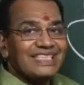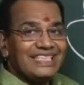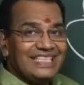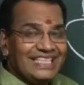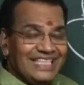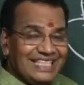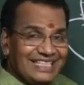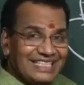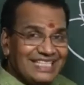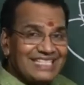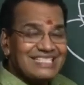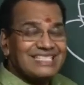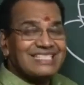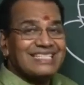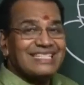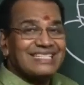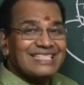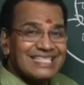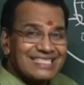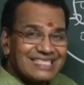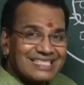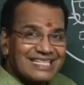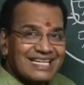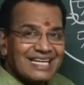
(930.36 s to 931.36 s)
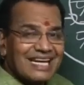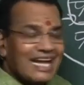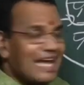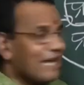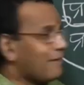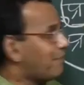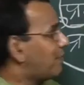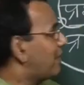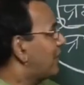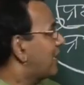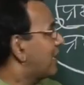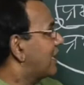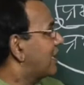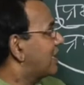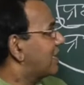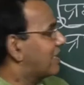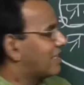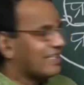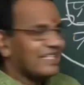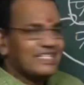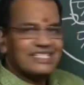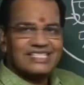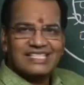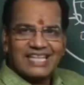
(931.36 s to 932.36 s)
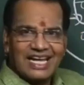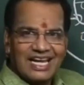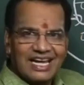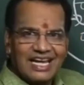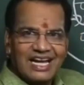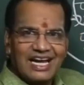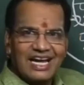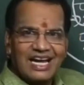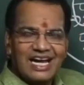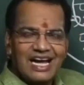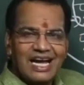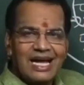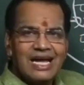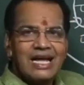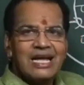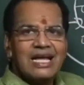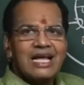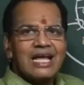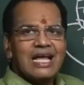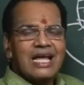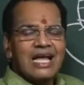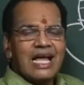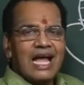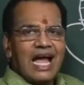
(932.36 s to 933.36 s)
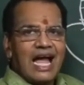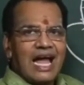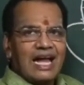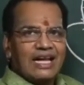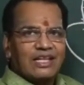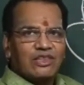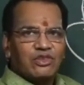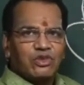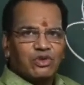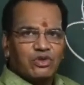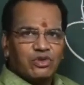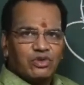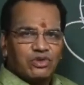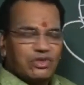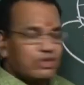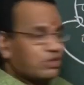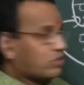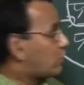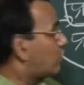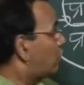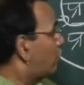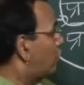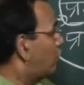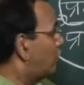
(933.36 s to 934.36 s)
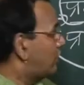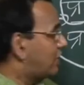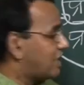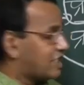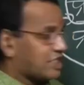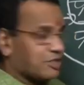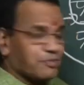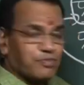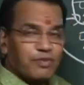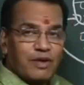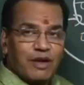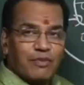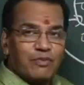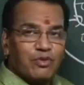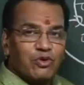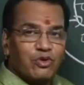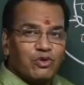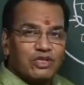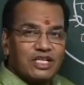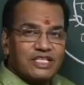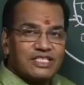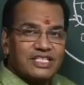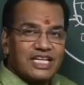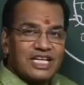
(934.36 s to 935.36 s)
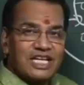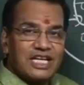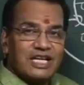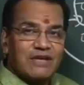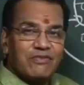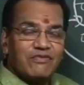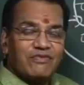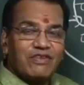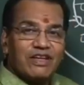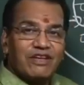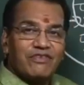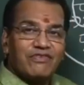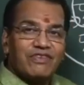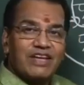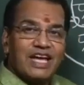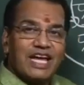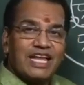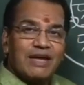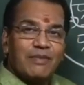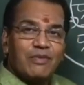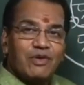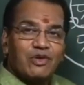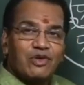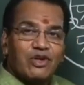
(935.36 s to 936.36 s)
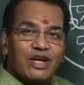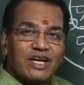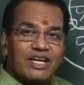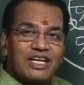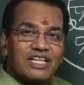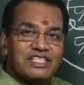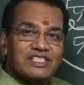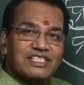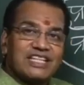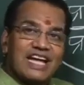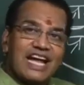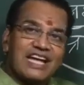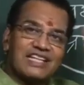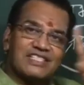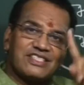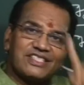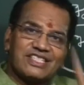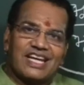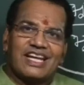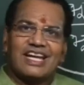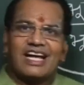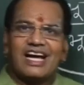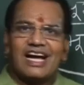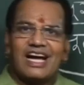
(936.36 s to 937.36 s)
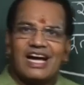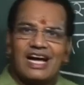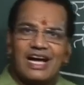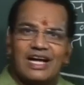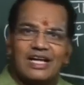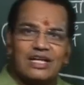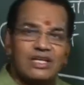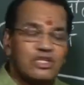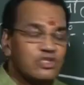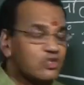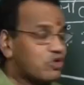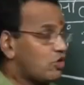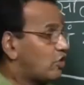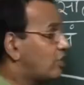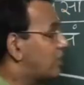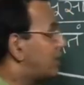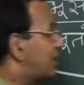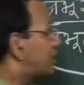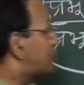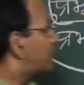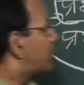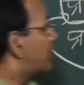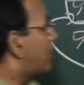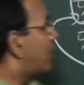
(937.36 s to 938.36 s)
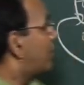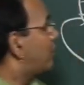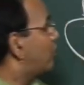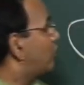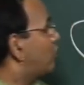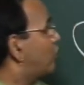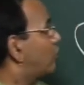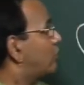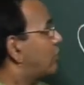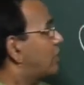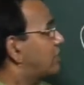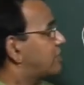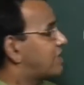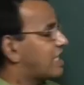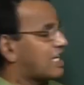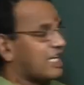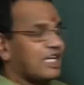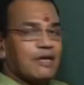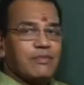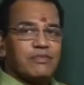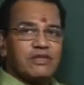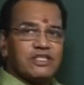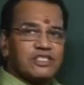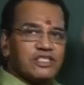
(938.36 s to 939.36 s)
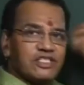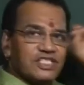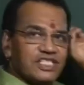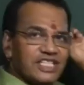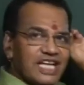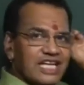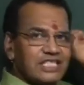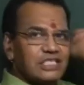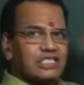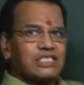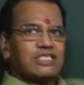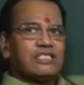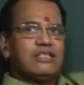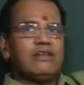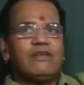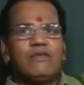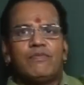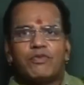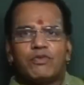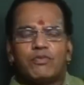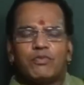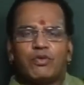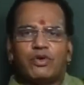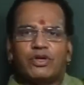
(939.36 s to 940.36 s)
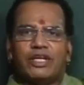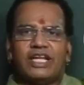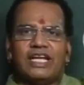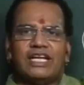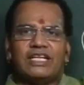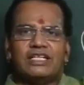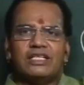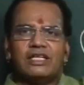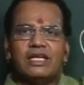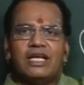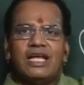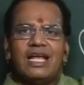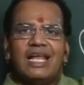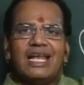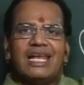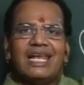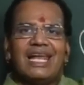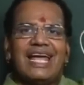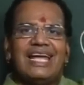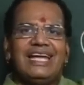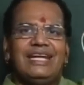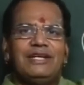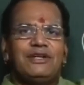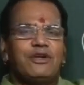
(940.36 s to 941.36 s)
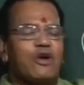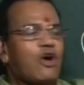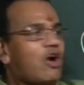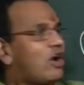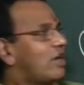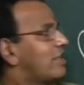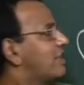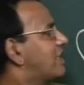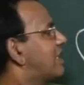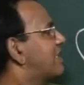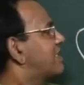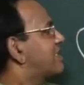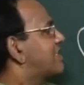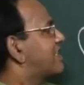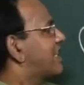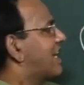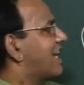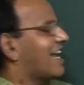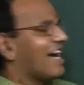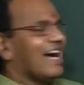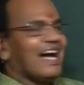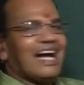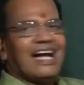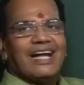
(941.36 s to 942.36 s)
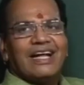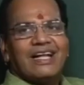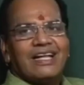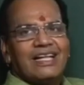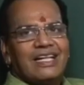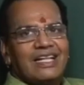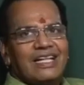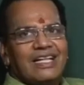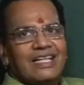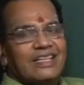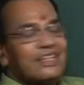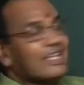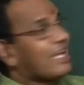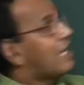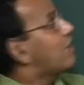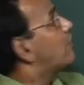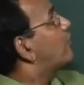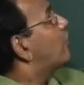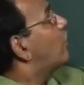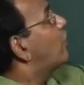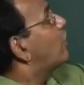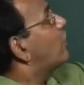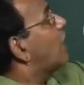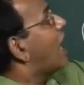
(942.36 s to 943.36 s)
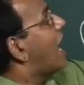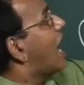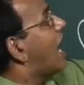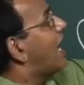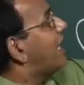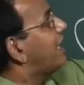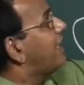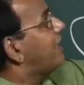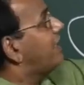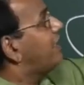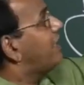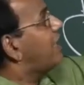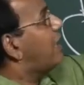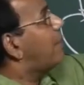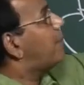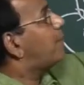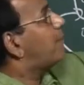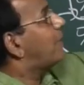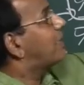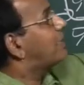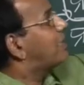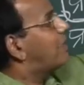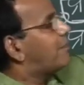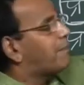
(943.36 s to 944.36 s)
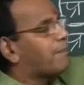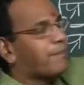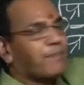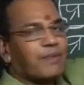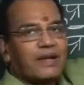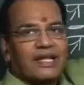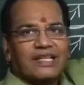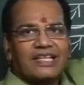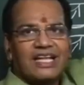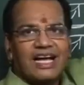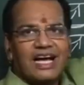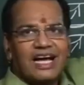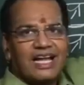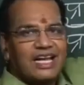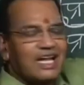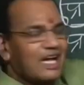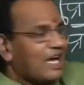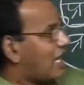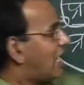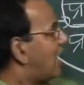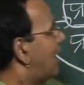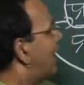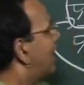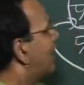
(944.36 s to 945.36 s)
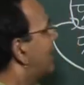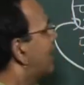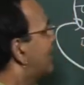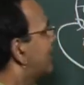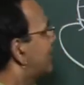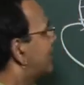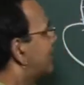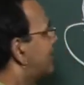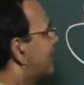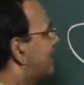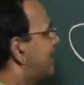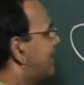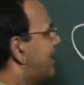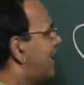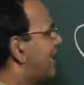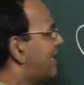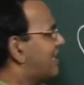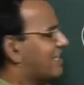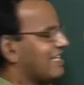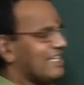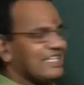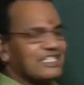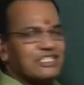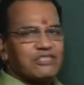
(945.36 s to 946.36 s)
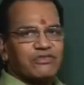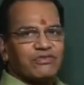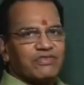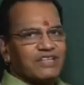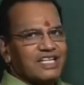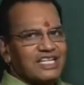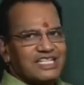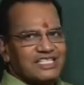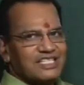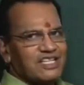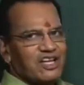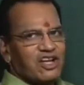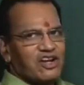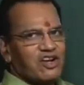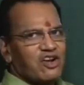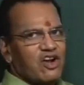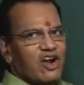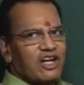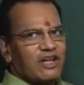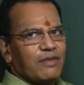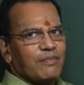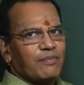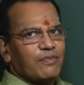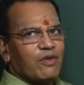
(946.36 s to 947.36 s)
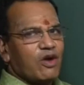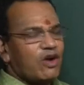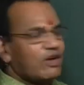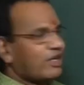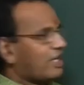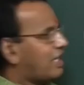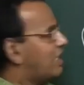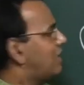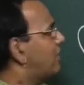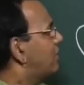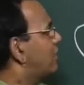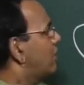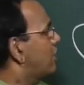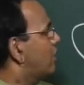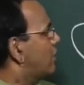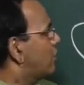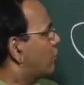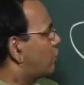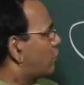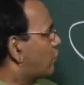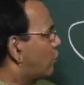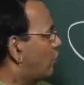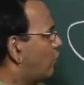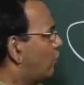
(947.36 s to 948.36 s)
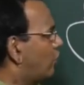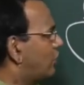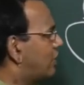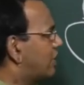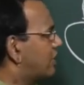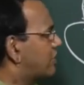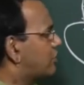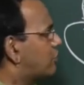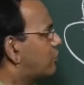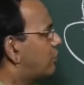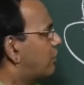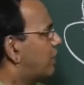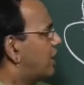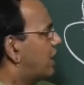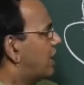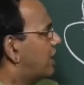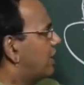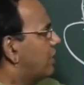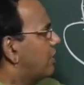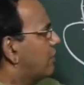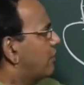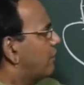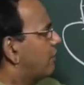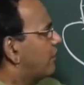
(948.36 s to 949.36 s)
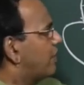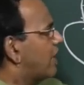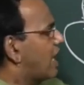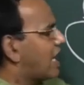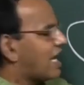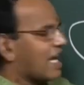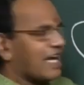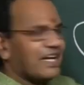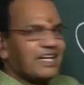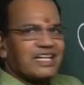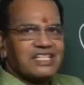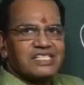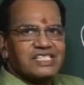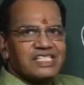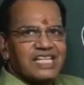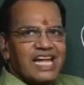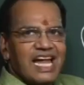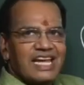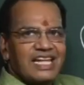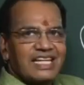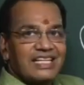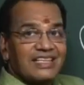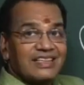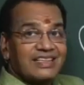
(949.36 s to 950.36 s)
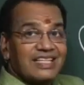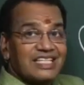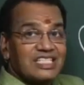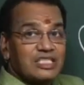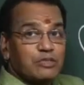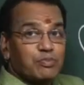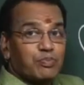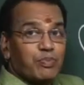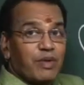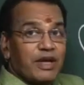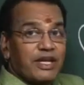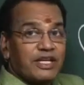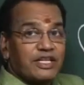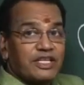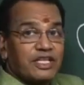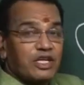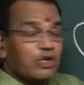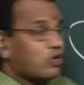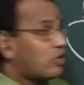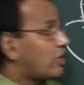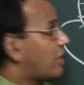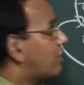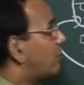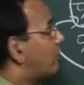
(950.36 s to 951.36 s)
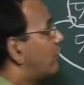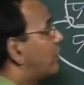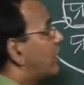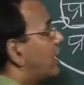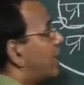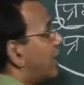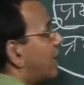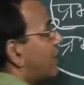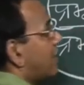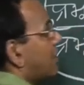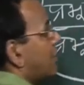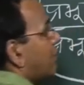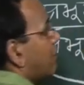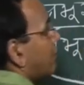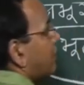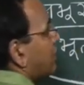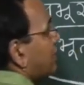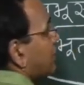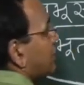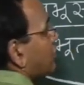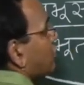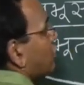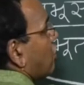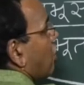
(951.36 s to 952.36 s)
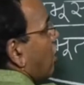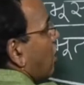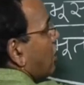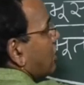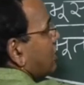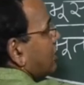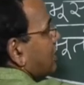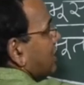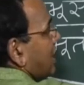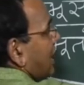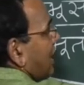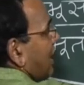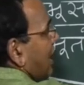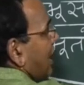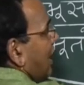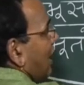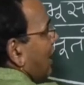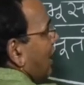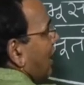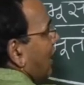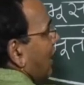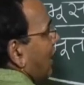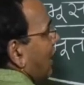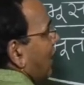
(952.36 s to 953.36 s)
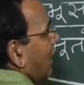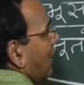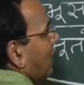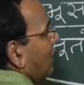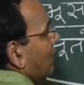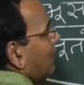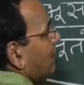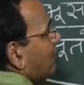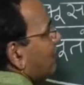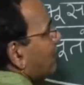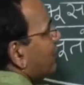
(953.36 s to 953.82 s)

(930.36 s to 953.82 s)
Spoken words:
It is describing the Saraha, and through this Prabhuta Salilam, when we are able to understand Saraha, so this Prabhuta Salilam is just putting light on that Saraha. Therefore, Anya Pada Pradhanaha. Here these words are not important. Through this word, we are understanding this particular word, which is called Saraha.